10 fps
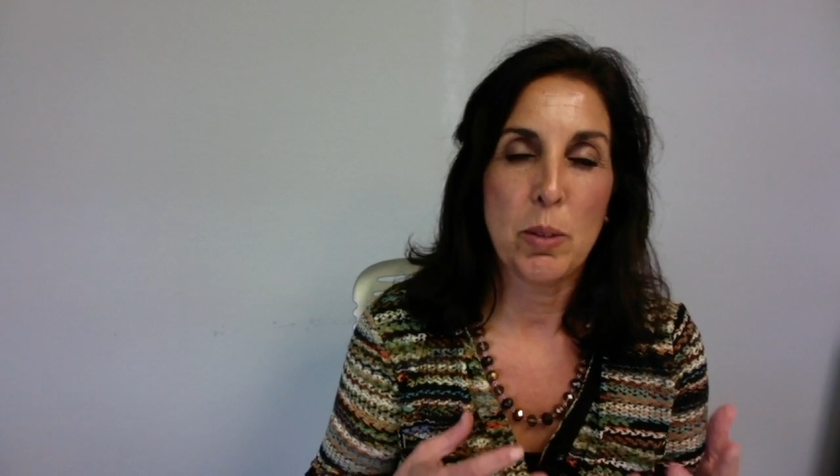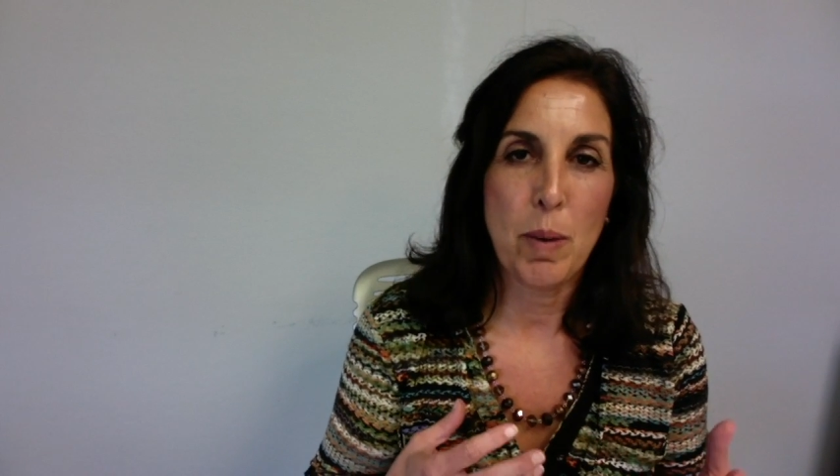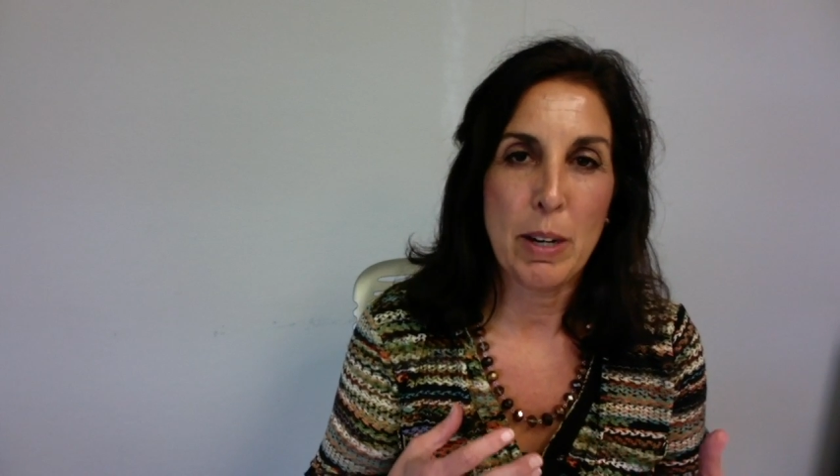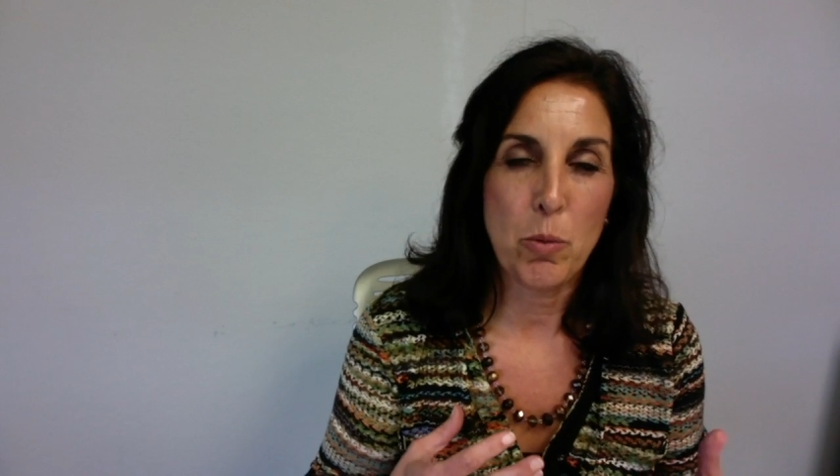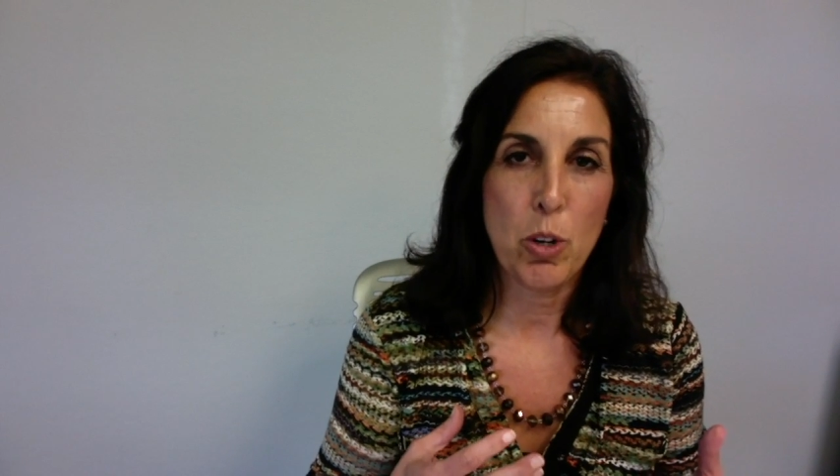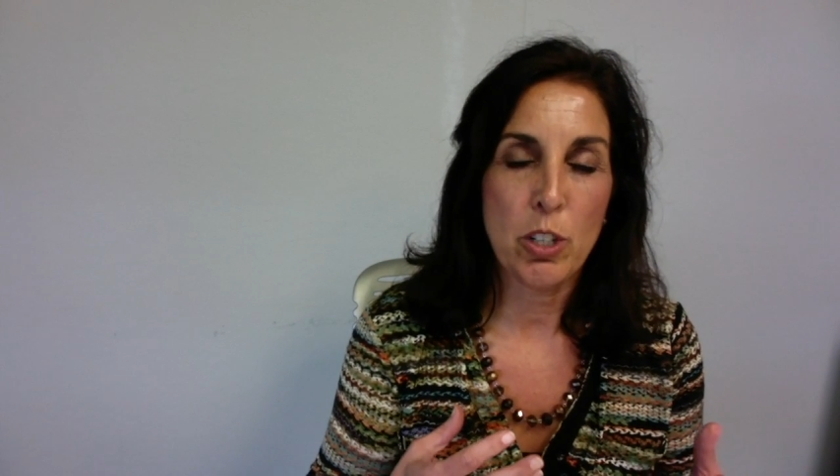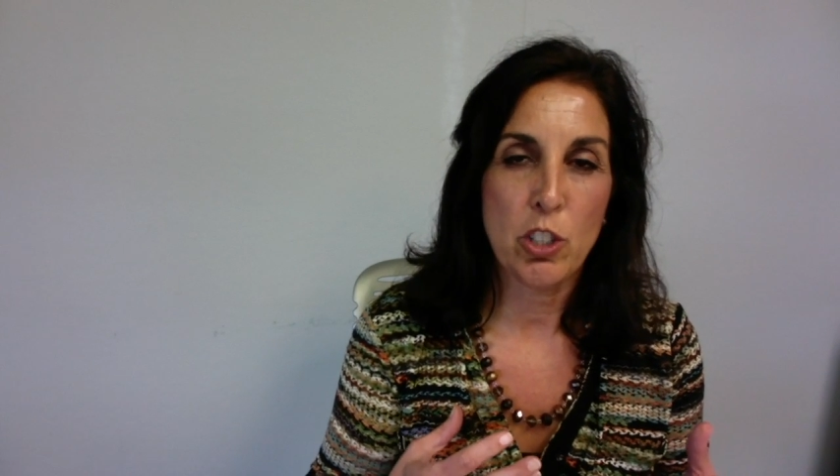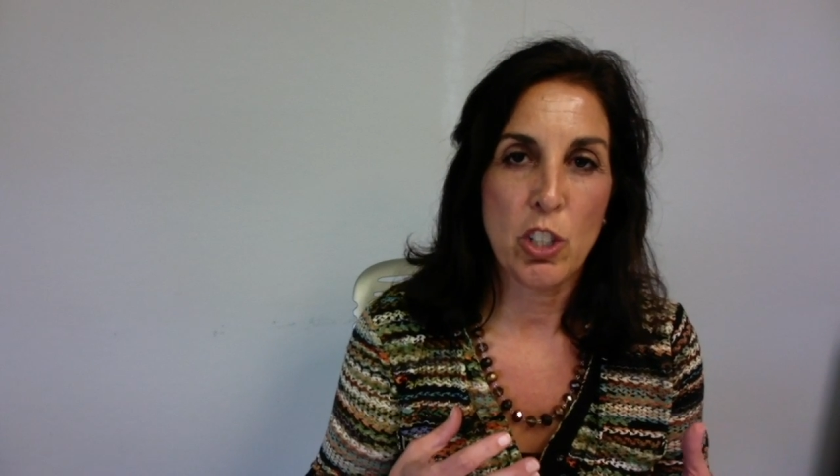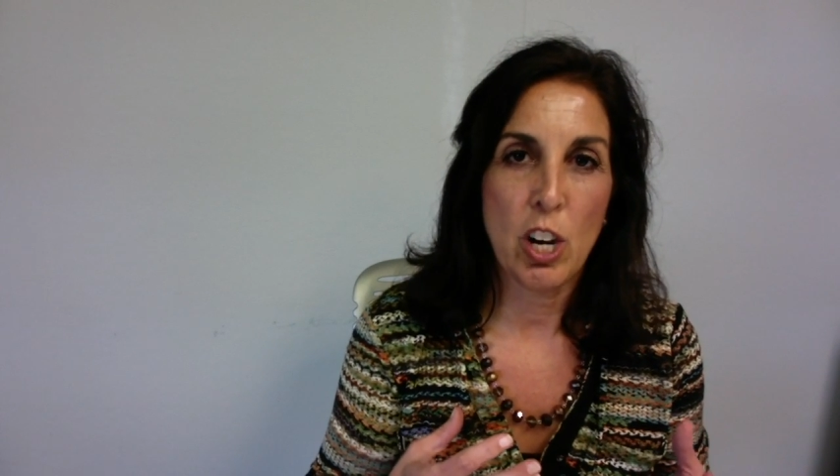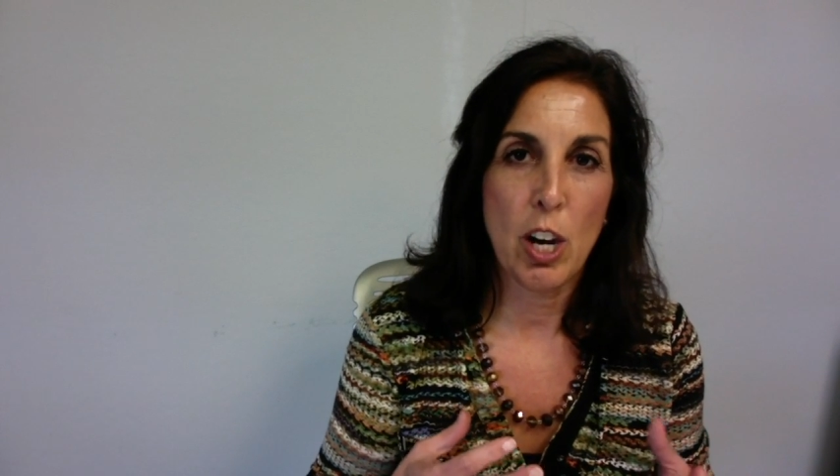in my
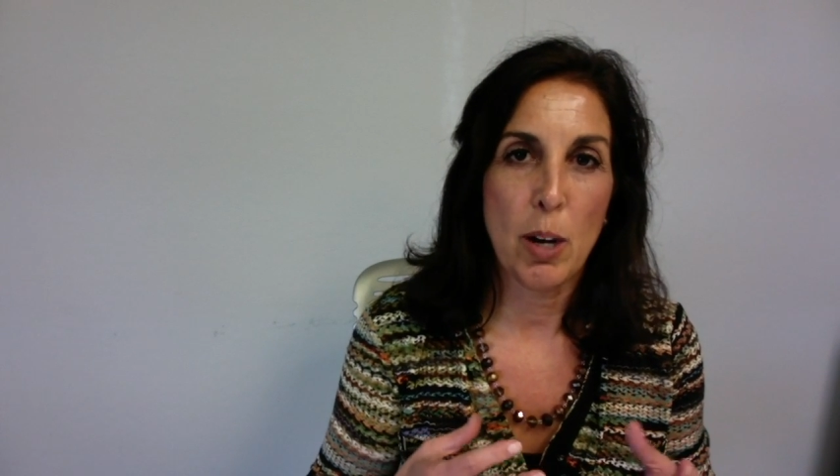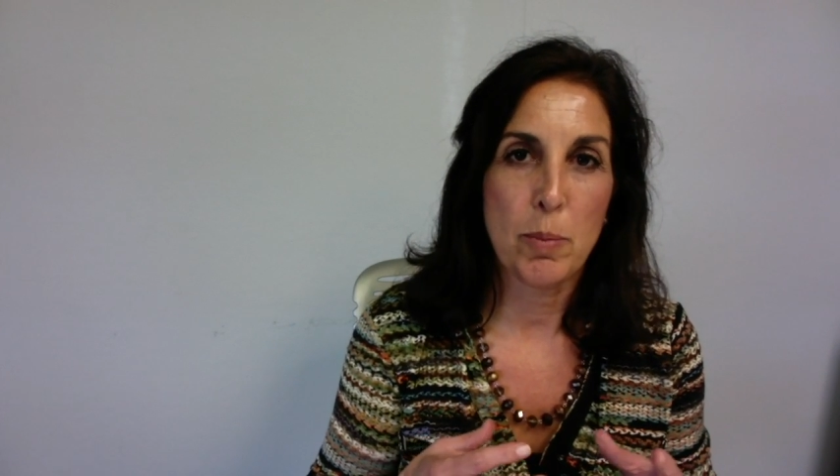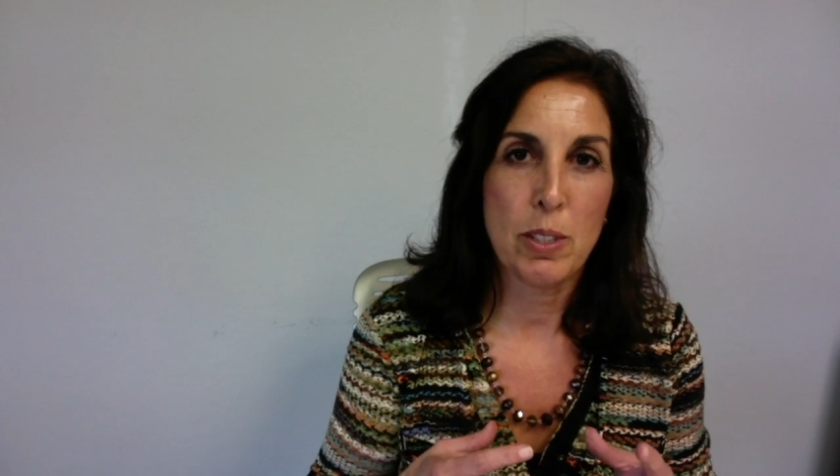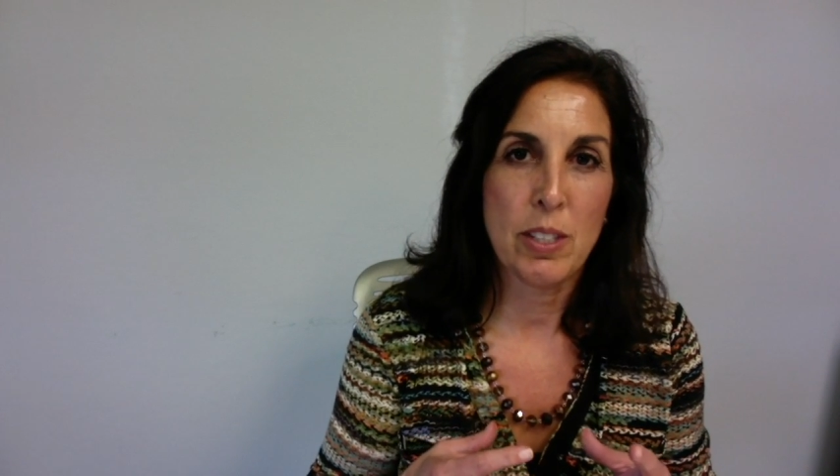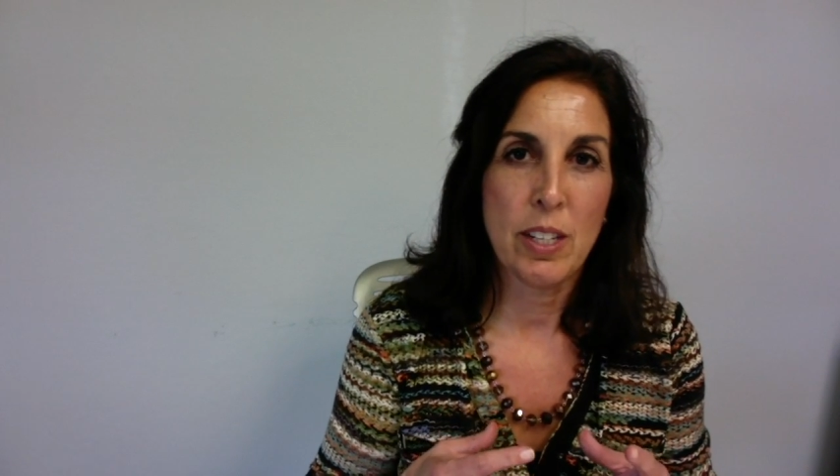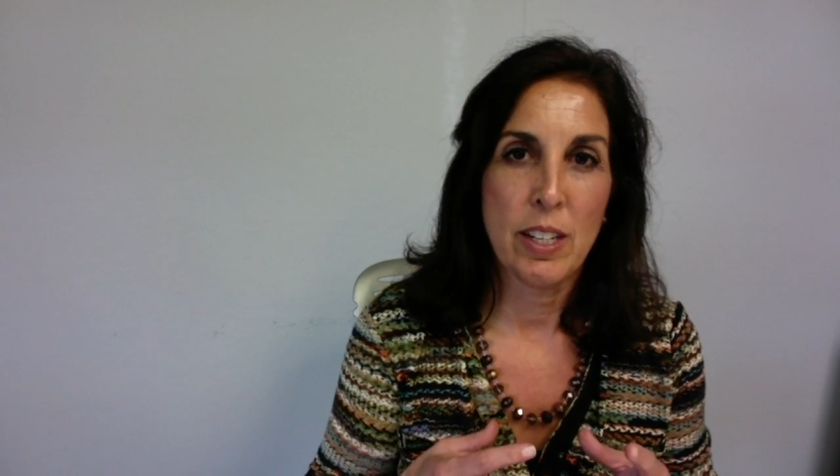workshops